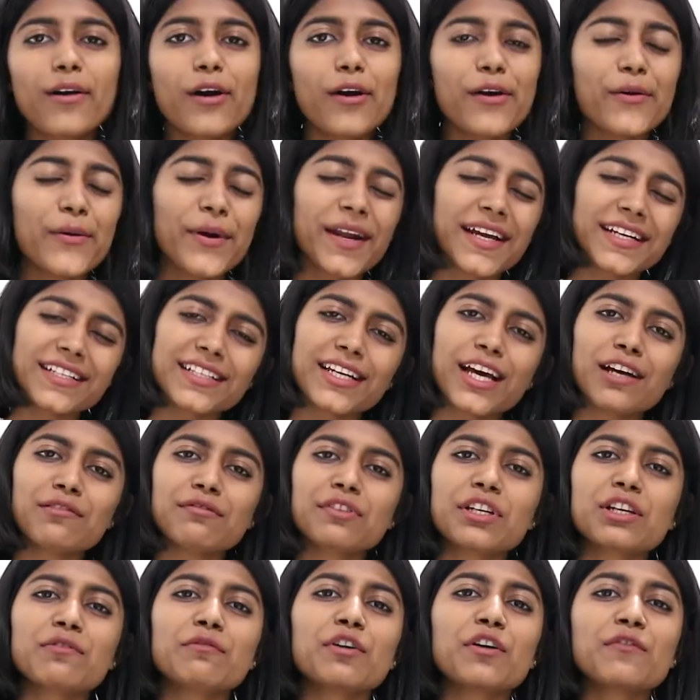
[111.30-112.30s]
Alright,
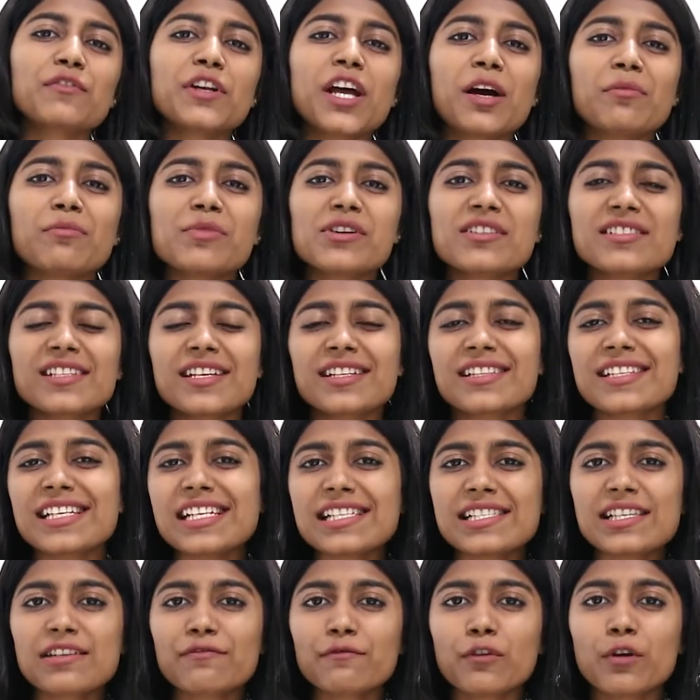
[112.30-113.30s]
now enough of numbers and
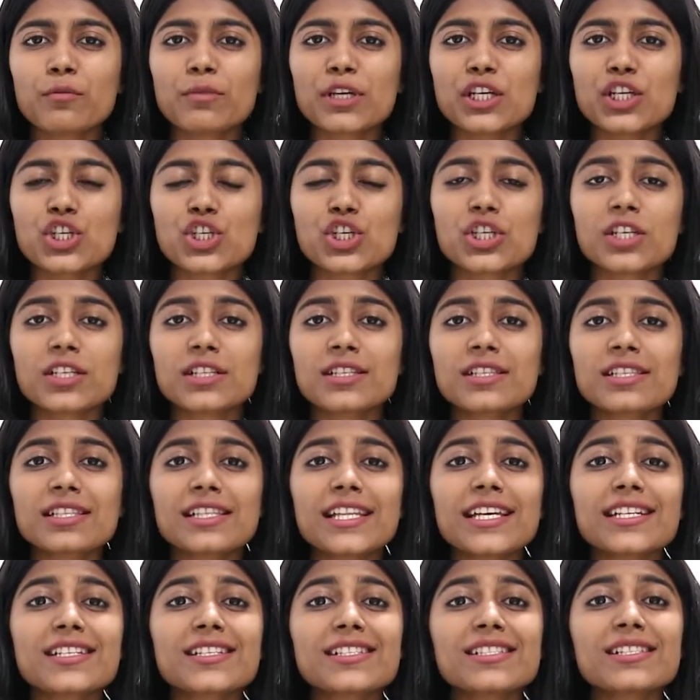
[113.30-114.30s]
these informations,
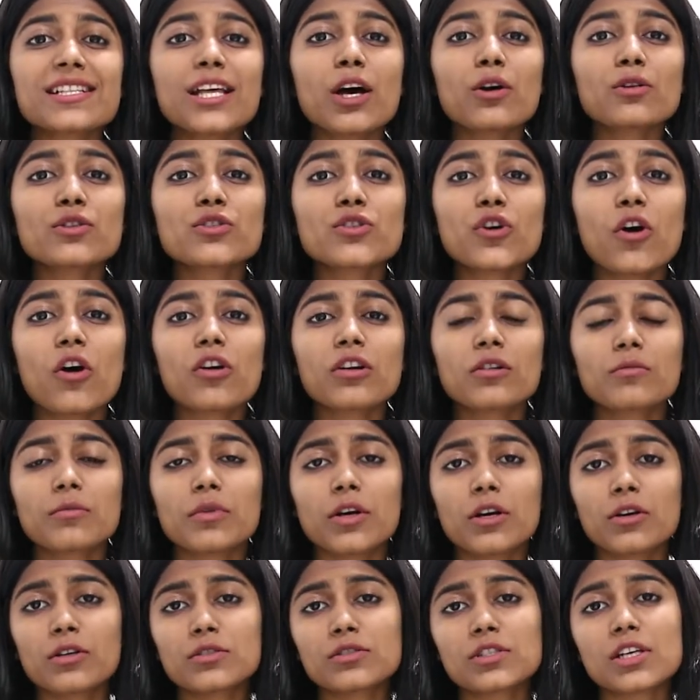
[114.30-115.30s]
let us now talk
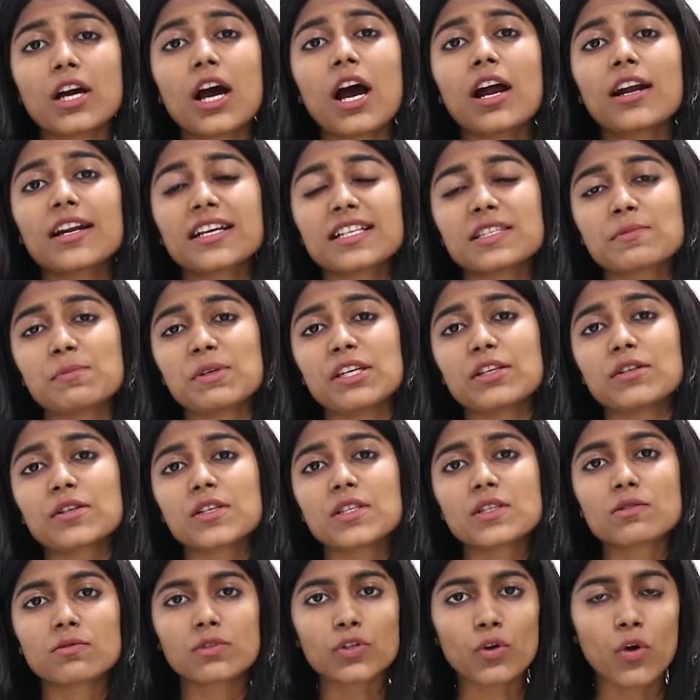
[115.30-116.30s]
about our
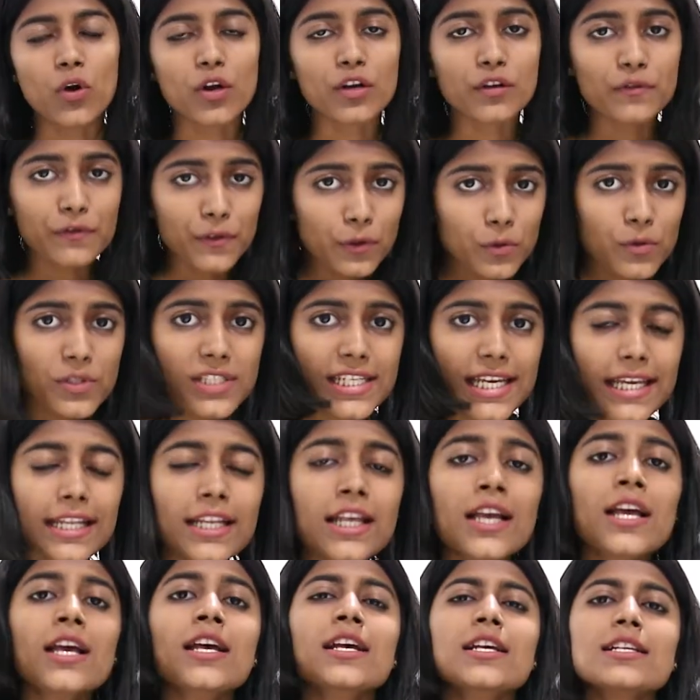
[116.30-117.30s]
experience with Honor View
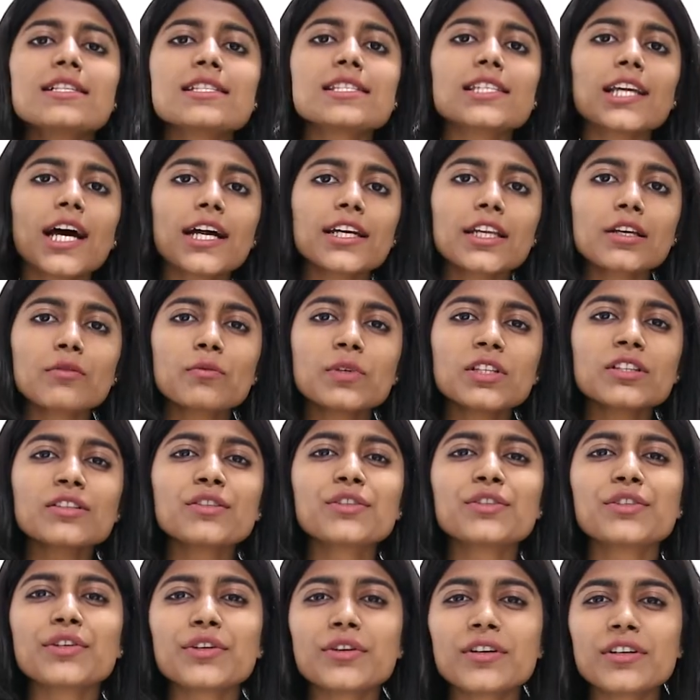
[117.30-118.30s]
10. Starting with
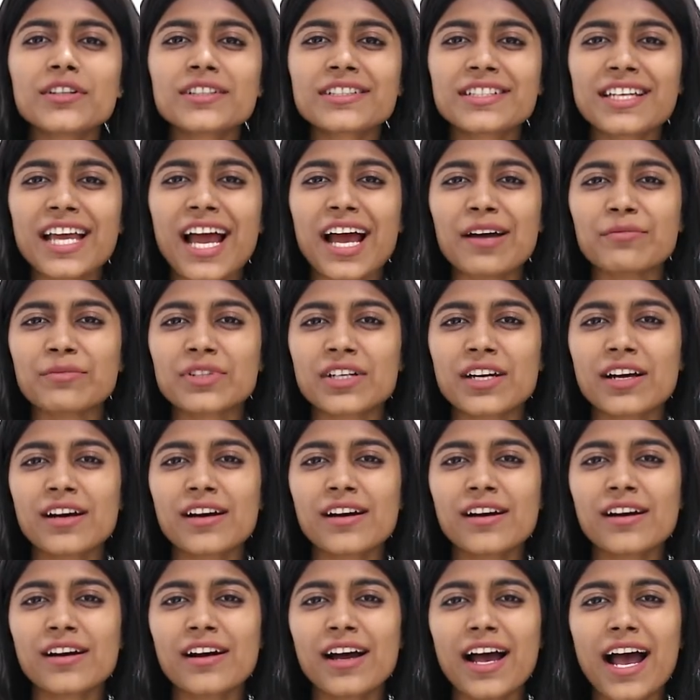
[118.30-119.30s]
the rear
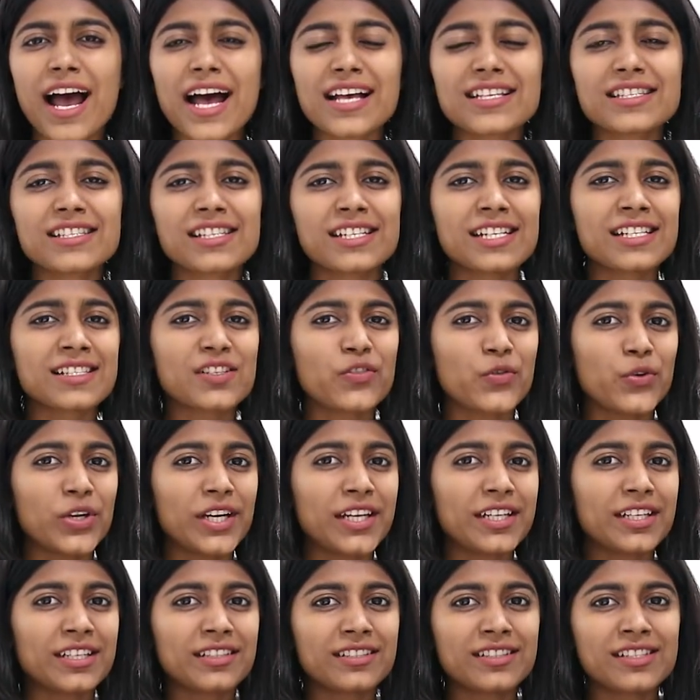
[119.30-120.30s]
camera as it has
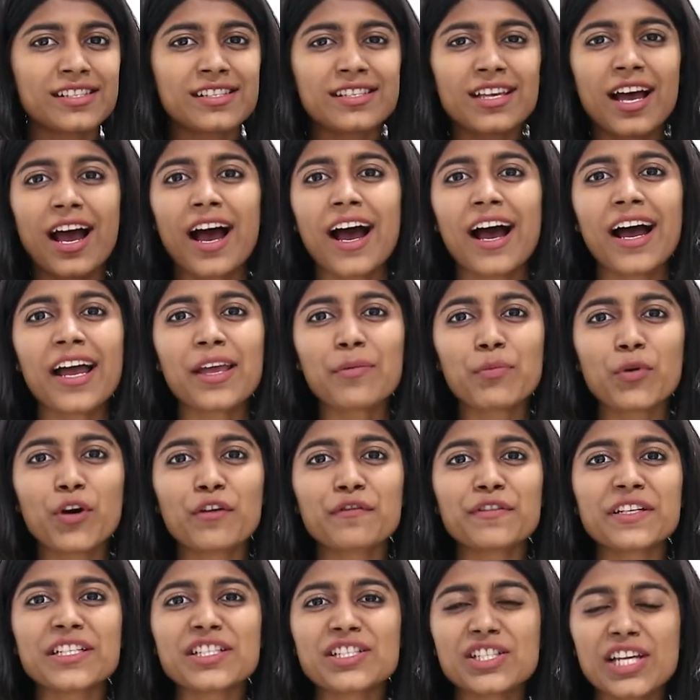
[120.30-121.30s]
created this hype
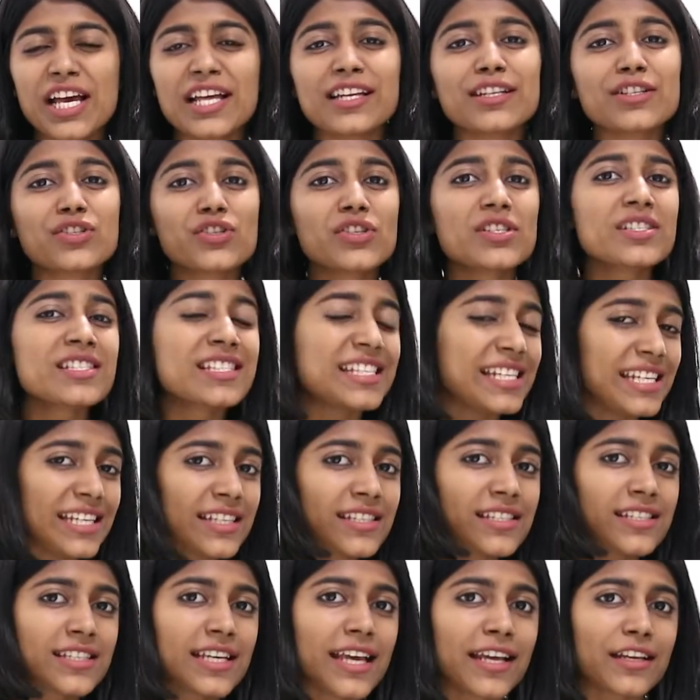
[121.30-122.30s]
of intelligent
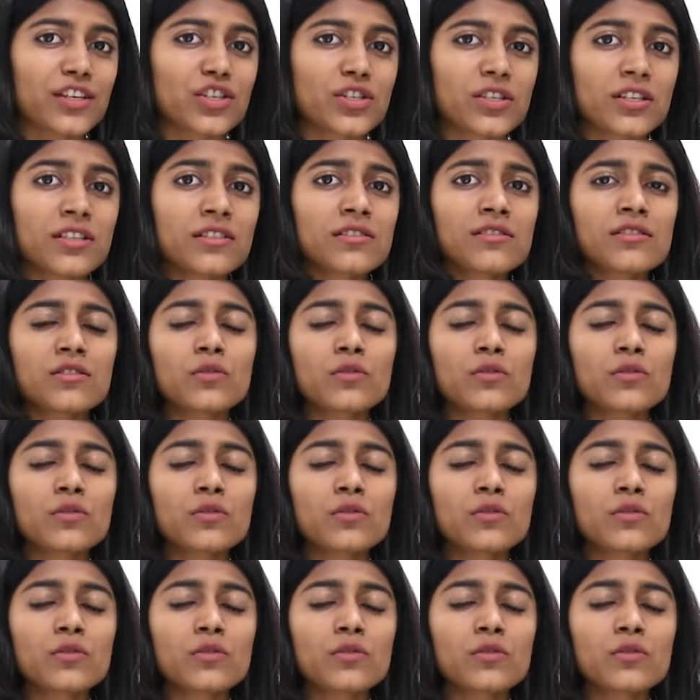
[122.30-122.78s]
scene detection.